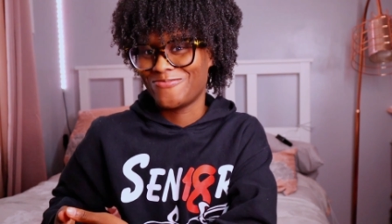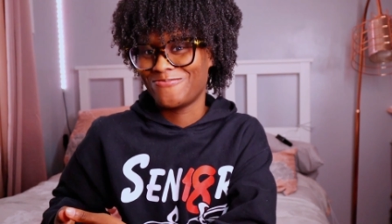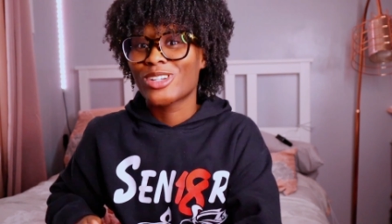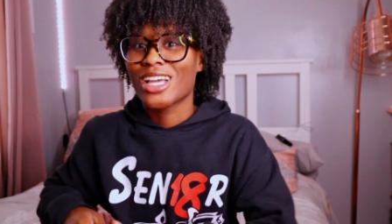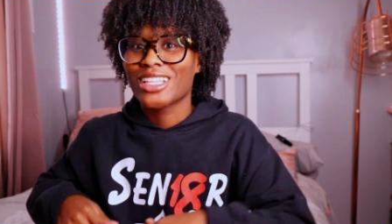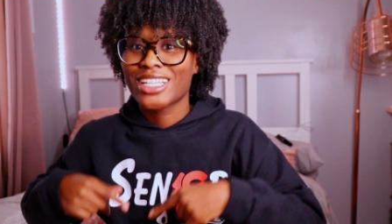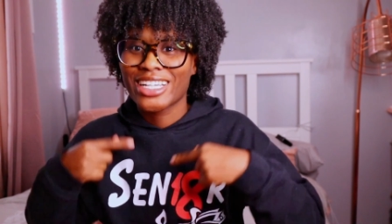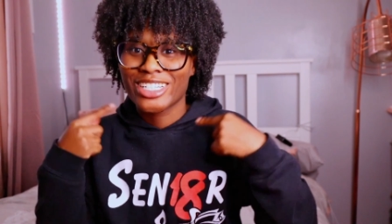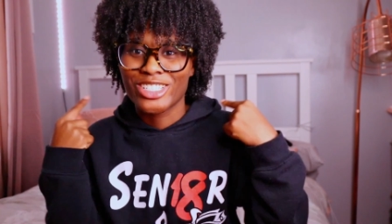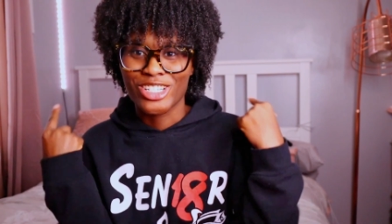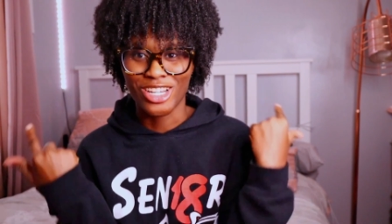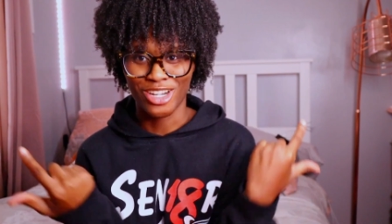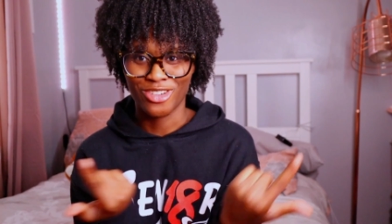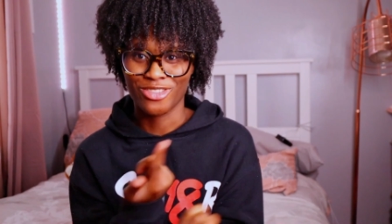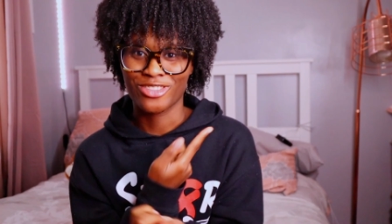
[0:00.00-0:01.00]
So not like
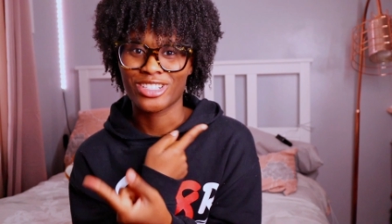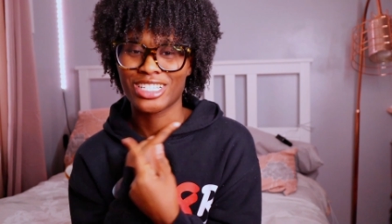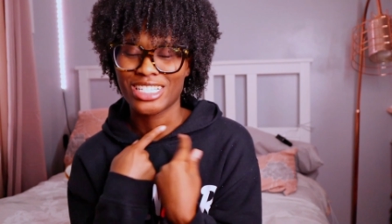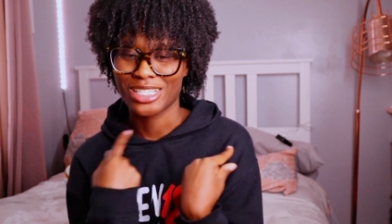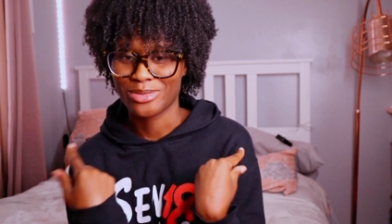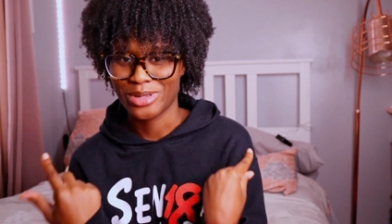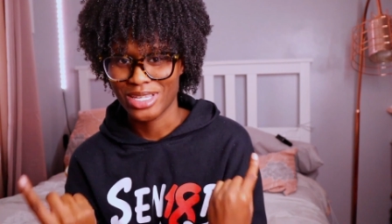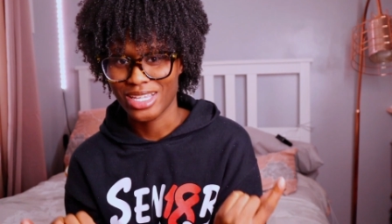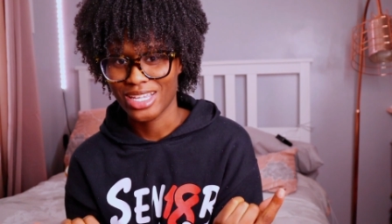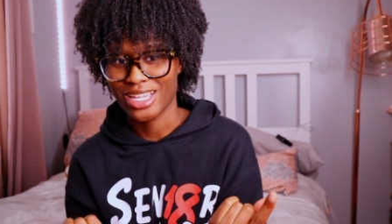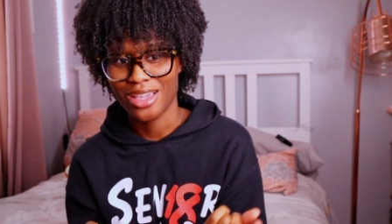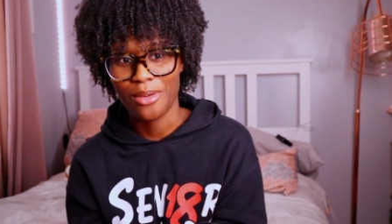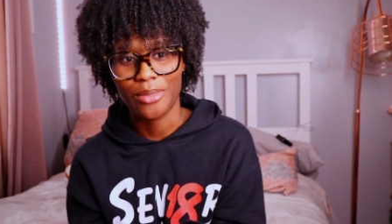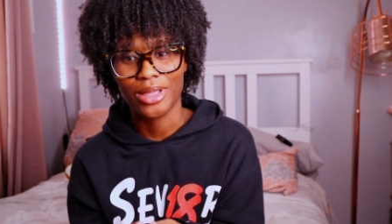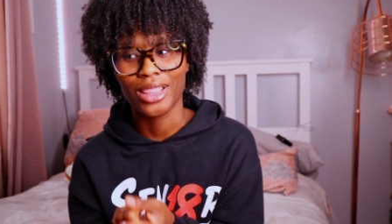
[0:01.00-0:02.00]
generally
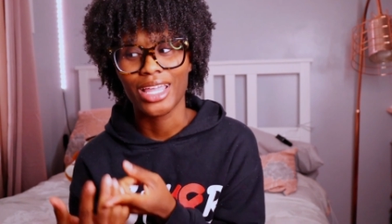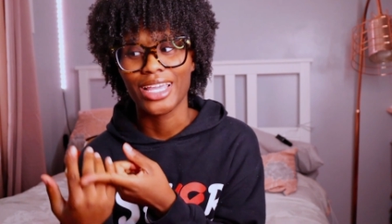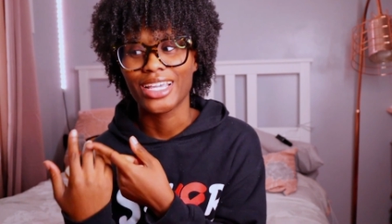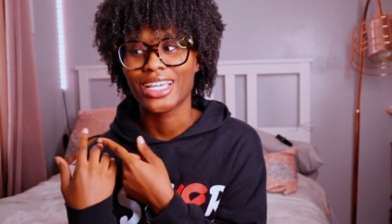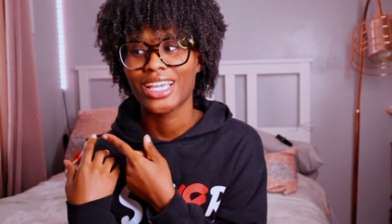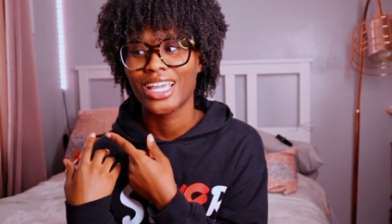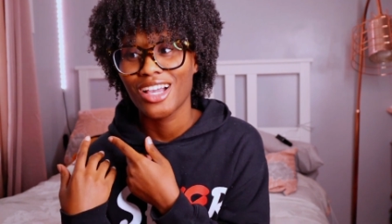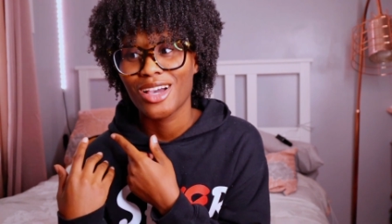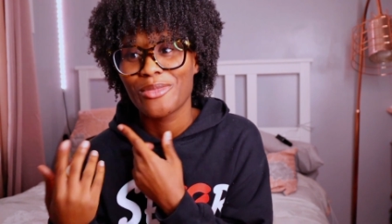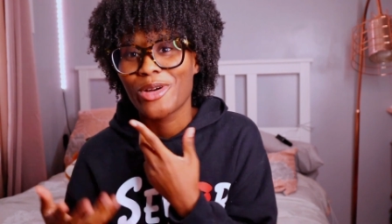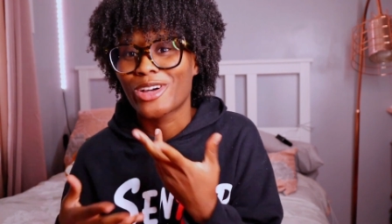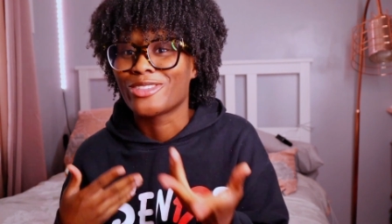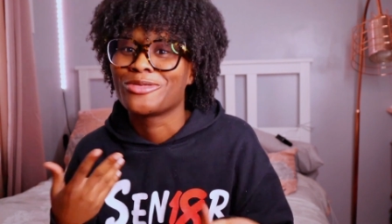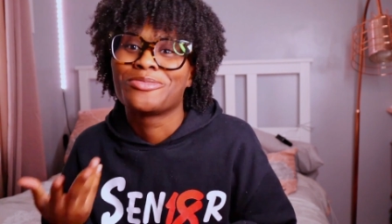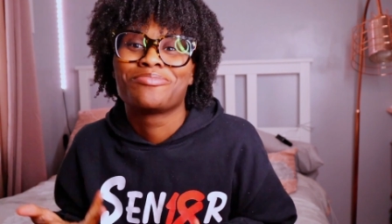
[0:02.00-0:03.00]
speaking, but like, come
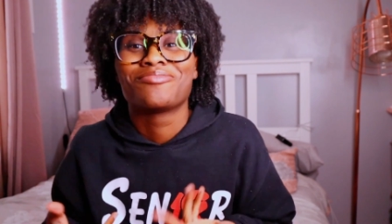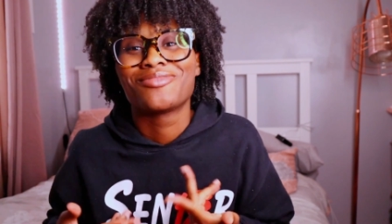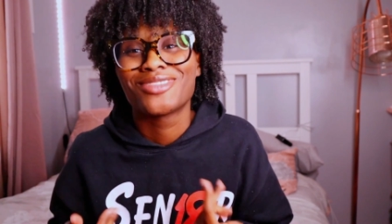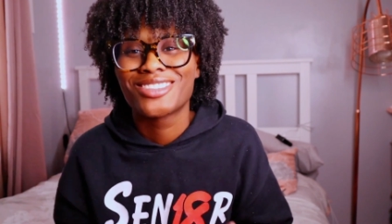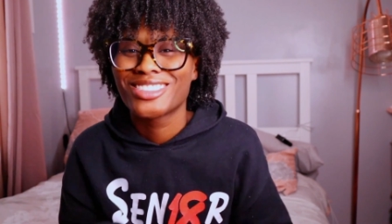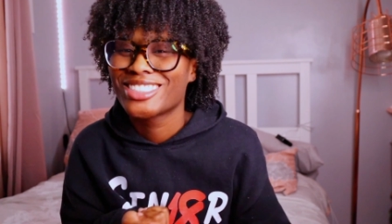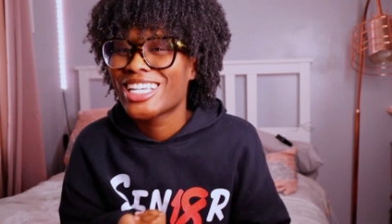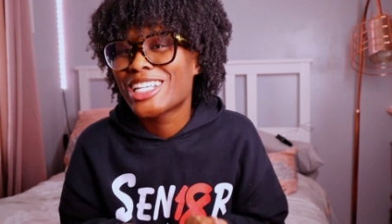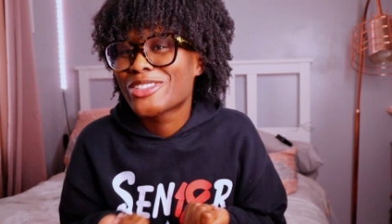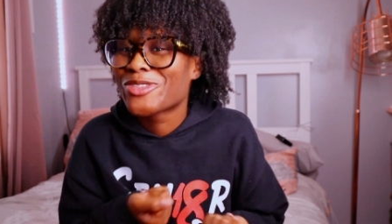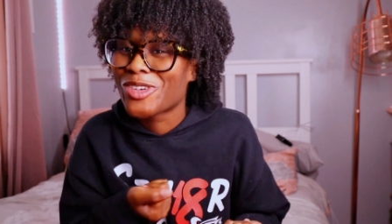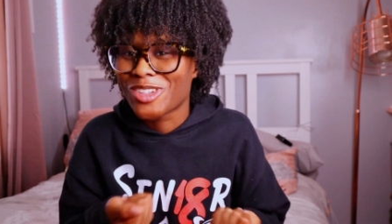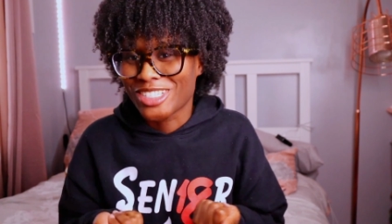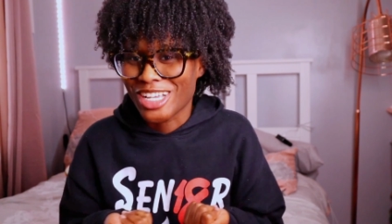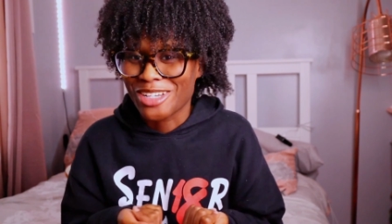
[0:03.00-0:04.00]
on, it's
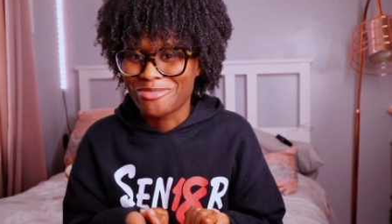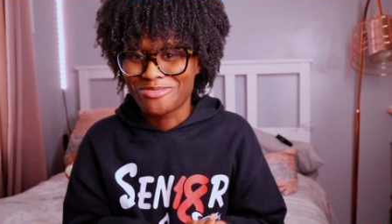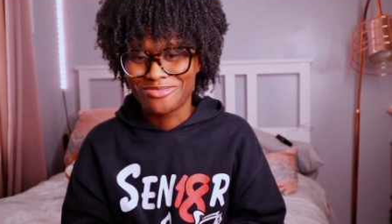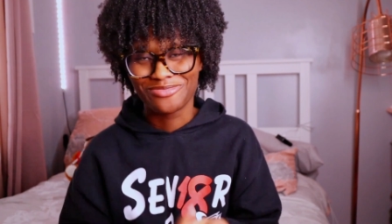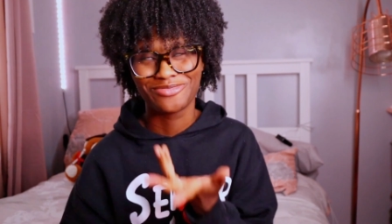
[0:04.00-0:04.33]
full time.